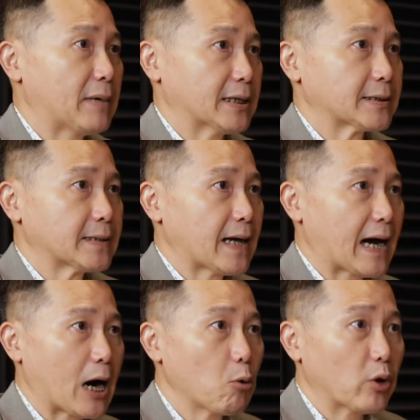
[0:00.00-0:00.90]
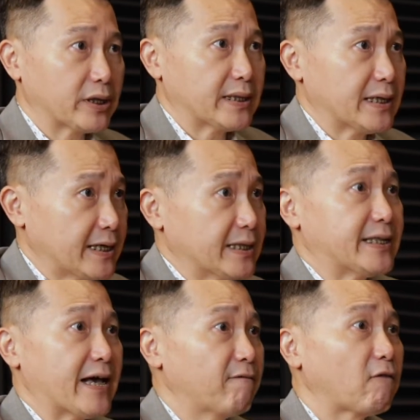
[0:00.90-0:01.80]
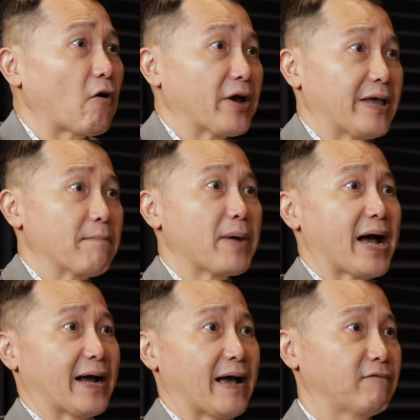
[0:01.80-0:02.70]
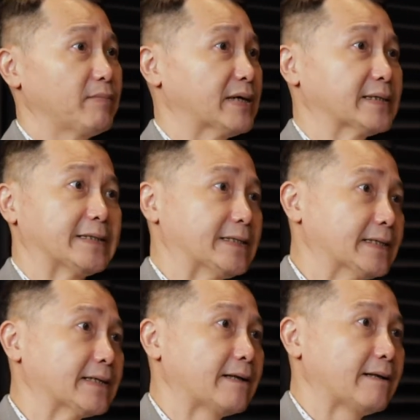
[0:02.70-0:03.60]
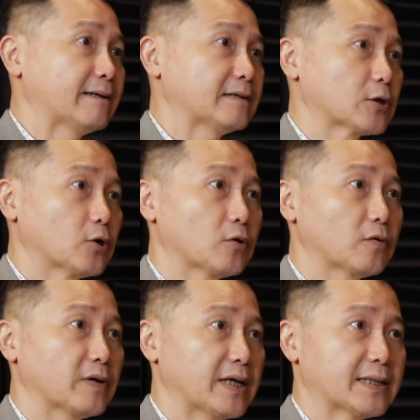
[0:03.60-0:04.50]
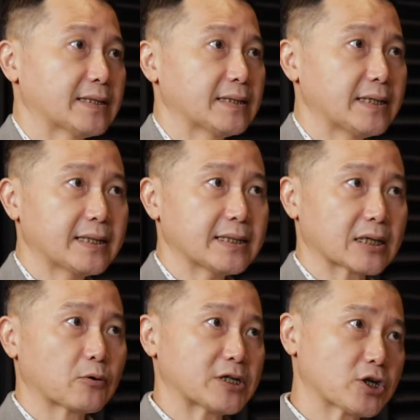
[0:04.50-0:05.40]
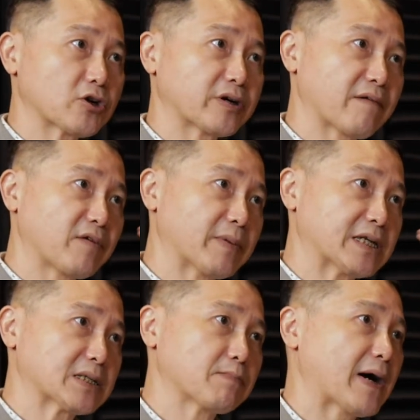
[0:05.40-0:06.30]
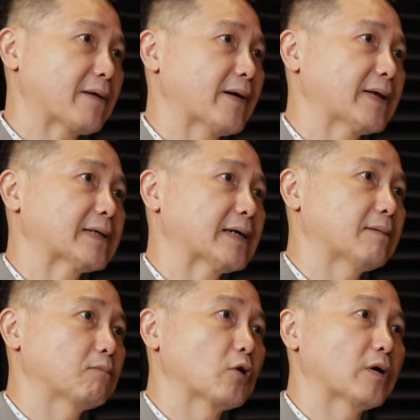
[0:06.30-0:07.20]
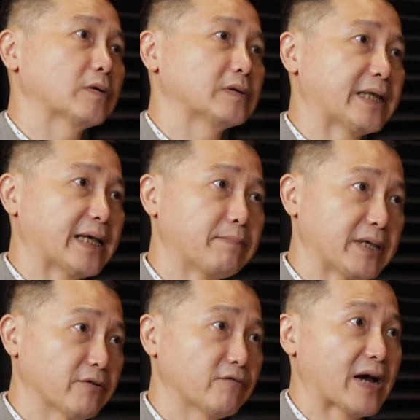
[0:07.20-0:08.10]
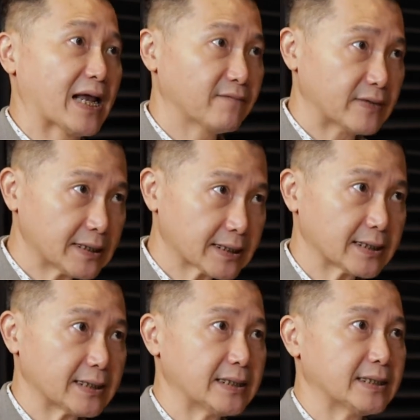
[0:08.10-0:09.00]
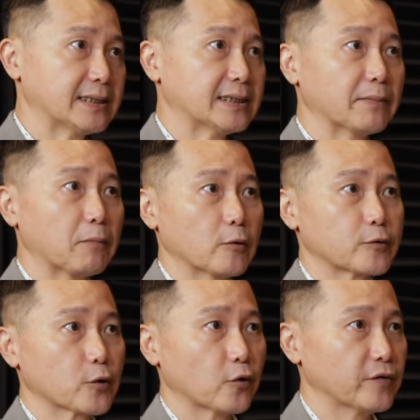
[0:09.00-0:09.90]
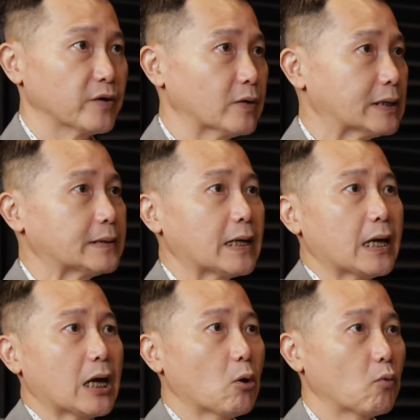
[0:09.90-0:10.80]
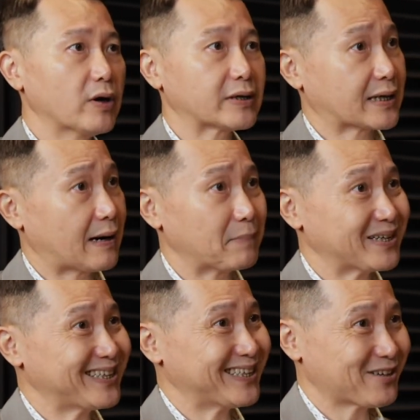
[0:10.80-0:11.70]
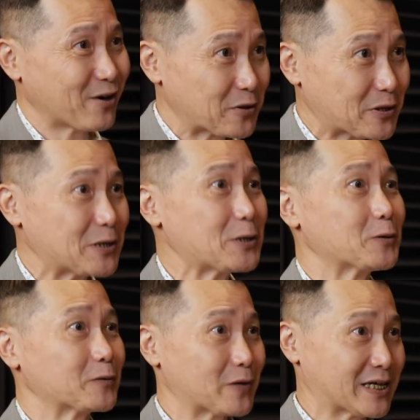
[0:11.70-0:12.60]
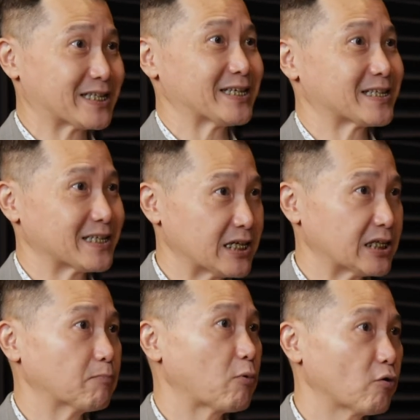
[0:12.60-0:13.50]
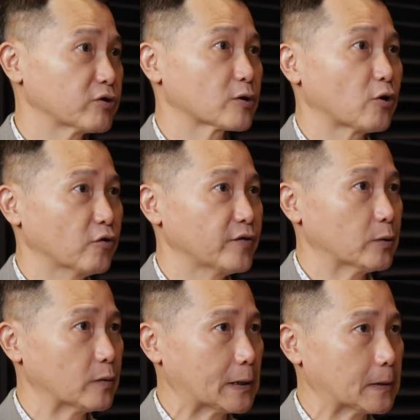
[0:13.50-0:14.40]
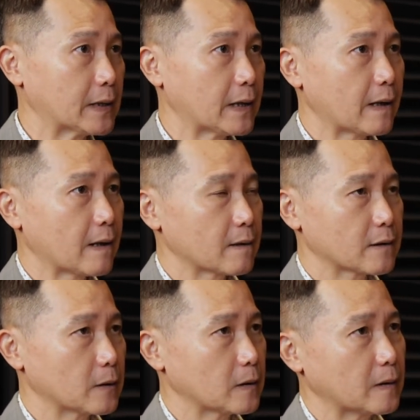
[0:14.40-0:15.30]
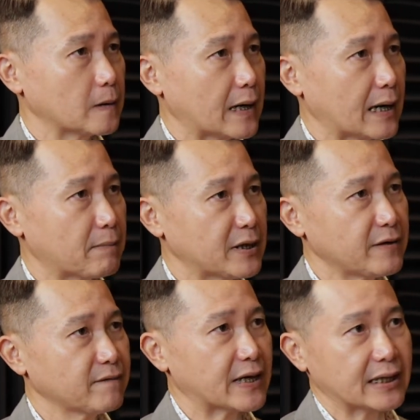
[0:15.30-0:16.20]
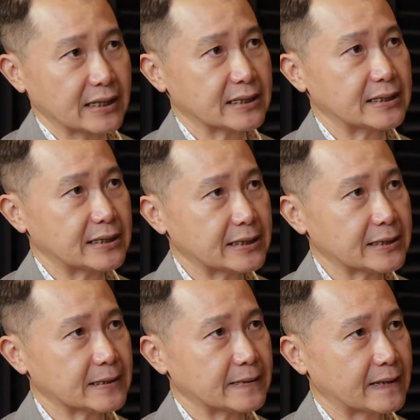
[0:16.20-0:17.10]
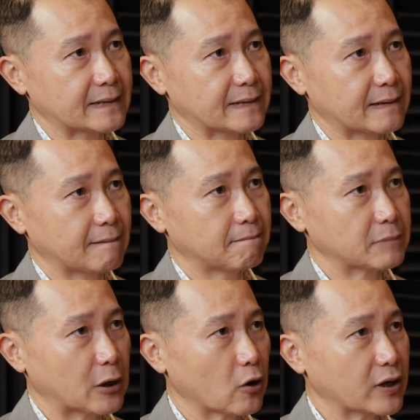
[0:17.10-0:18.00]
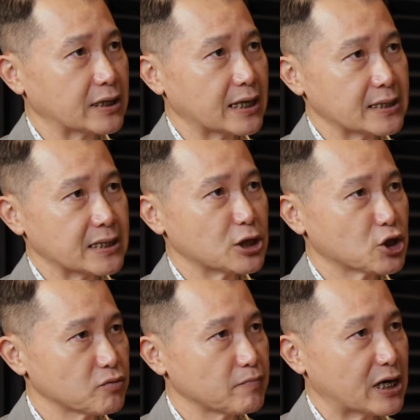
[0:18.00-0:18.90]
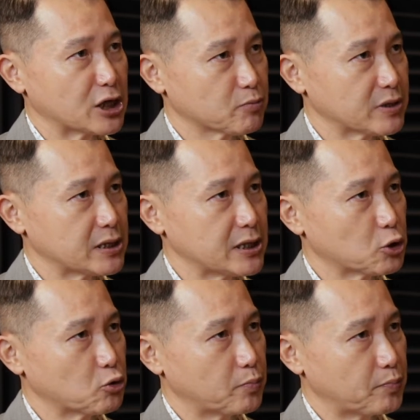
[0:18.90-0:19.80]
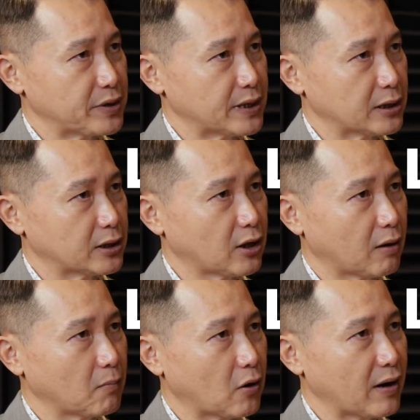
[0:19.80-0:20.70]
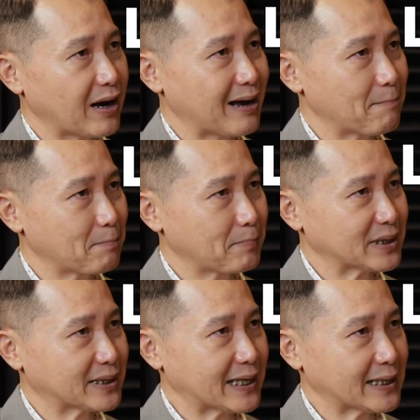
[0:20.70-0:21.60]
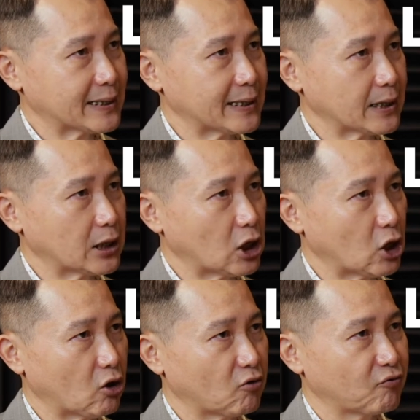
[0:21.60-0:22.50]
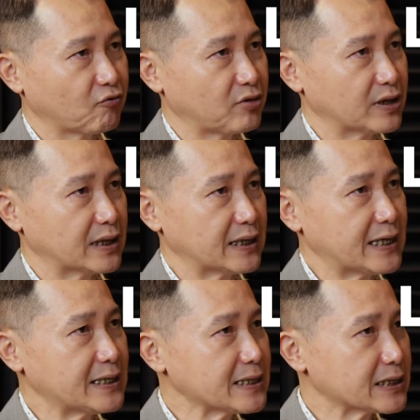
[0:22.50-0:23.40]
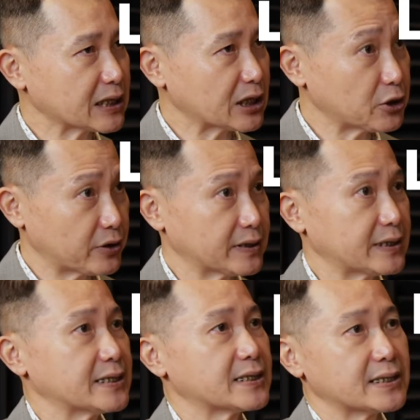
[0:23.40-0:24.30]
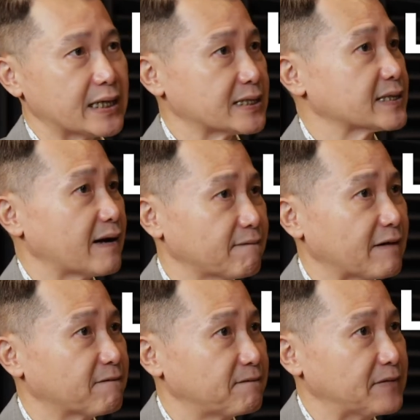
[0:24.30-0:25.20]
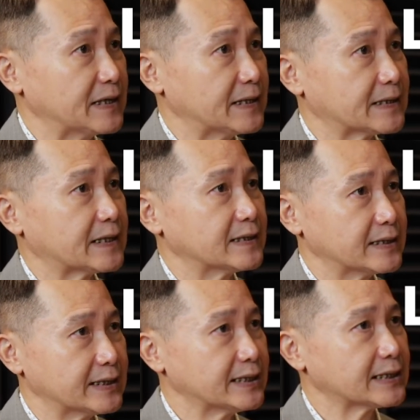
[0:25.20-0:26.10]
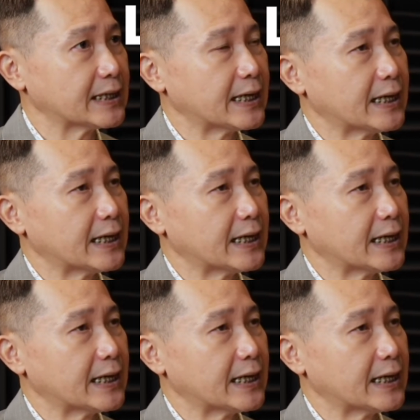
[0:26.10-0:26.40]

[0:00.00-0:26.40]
But how would it therefore impact everybody? So it is a question on everybody's mind, right? Will they be relevant in the post-COVID world? Will the company continue to exist in the post-COVID world? So I believe that as leaders, right, the organization management need to be a lot more empathetic of the insecurities that staff are feeling nowadays.